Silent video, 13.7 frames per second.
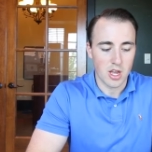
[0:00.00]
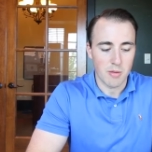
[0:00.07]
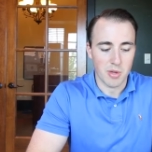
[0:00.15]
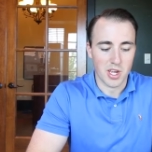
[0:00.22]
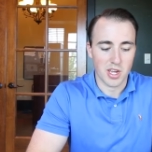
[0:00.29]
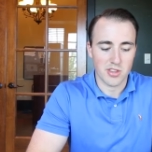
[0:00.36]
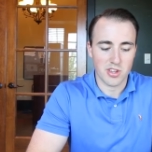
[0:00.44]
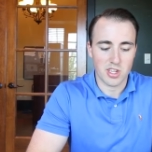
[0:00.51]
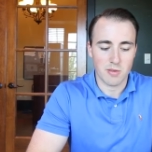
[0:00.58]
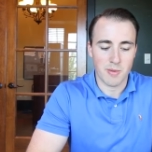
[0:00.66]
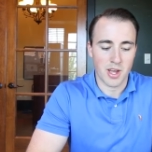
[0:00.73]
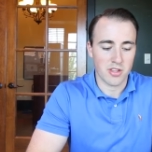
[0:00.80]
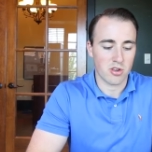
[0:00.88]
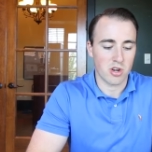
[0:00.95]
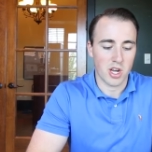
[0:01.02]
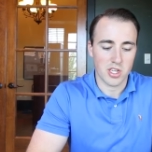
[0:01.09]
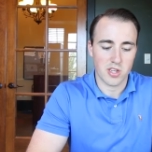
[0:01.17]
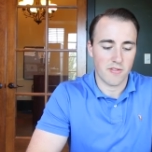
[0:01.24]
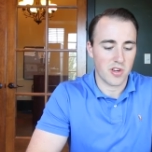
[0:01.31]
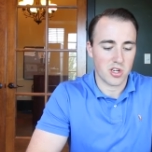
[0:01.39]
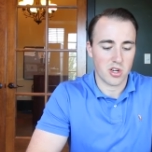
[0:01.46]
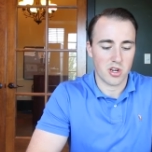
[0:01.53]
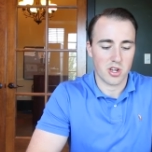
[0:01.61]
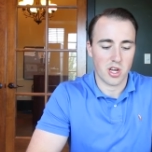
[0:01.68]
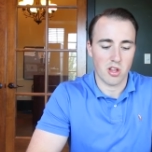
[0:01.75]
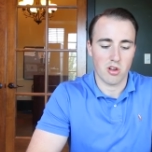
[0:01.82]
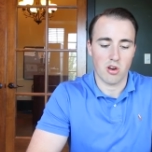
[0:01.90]
Because these amounts are not sufficient
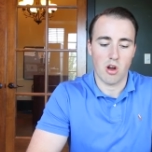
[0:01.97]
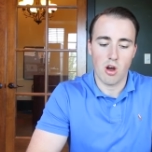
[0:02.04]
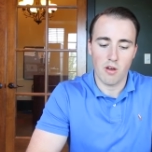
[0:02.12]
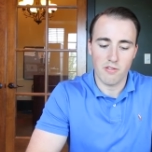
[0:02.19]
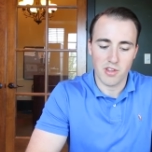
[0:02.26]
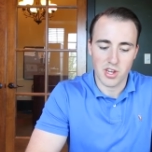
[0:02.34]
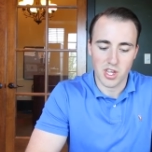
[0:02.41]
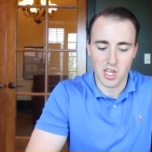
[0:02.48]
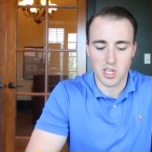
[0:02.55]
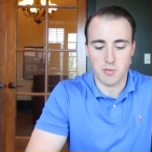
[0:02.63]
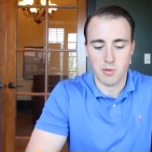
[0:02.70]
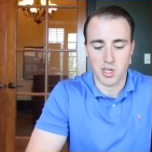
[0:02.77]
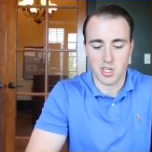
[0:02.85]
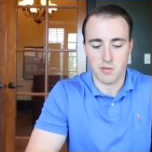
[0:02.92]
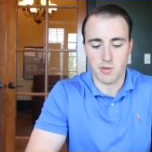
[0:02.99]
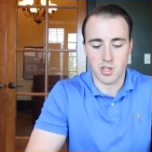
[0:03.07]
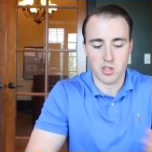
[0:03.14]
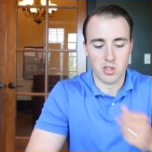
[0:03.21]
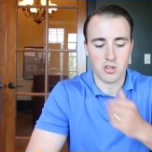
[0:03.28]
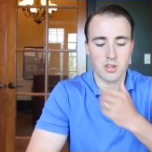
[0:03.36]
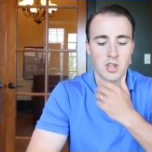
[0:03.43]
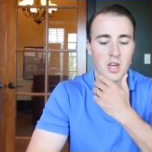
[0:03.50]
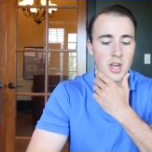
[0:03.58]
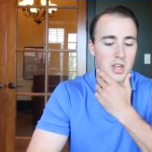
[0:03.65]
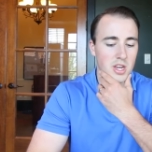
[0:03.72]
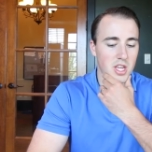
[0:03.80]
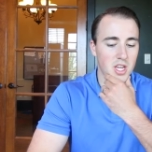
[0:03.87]
to cover all the T S P expenses,
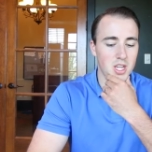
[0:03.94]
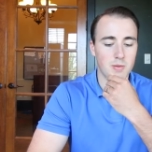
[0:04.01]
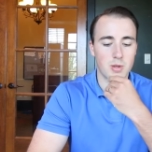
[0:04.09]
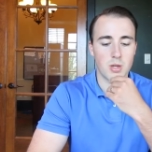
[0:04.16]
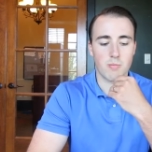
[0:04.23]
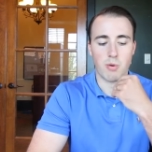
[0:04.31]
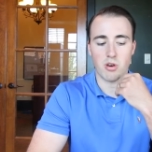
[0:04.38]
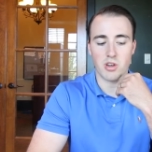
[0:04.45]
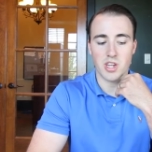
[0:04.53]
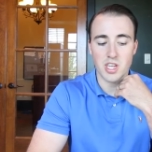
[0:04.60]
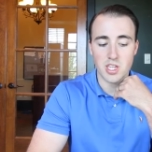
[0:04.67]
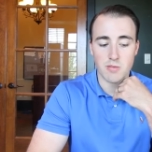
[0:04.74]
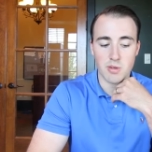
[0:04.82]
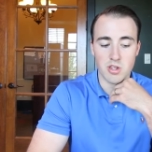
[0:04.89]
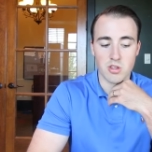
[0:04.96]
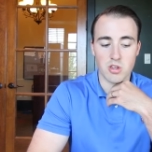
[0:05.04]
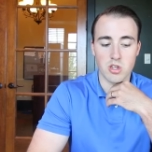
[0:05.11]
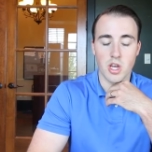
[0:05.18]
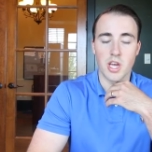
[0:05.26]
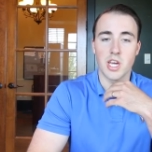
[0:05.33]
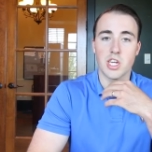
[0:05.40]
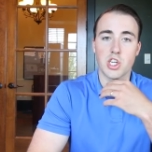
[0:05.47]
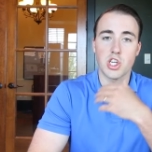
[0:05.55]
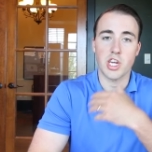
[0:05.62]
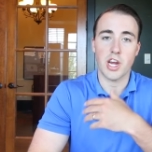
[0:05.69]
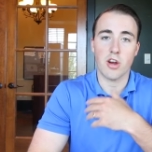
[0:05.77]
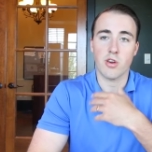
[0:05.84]
T S P participants
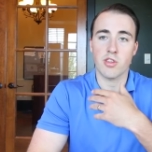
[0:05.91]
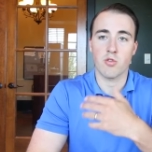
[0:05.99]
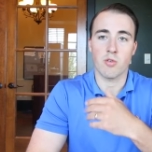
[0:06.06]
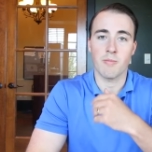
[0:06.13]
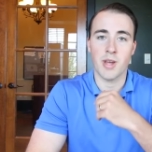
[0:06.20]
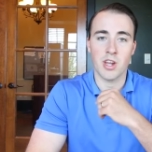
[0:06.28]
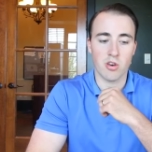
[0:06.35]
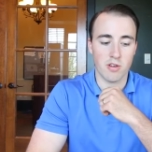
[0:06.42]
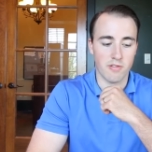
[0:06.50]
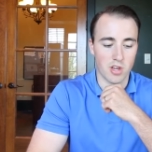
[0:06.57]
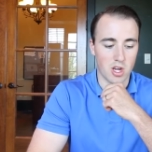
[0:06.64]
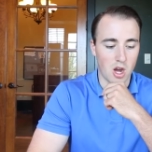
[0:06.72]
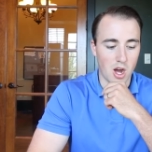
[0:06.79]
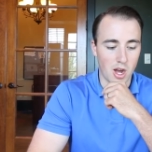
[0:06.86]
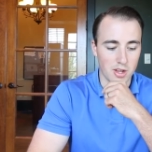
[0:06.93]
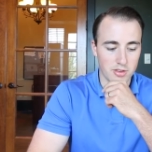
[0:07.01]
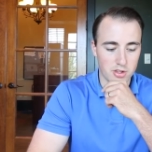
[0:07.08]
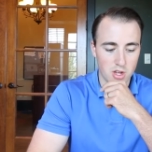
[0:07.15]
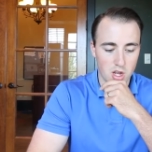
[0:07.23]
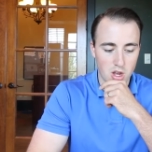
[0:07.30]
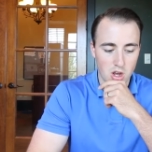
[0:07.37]
share in the remainder of the cost.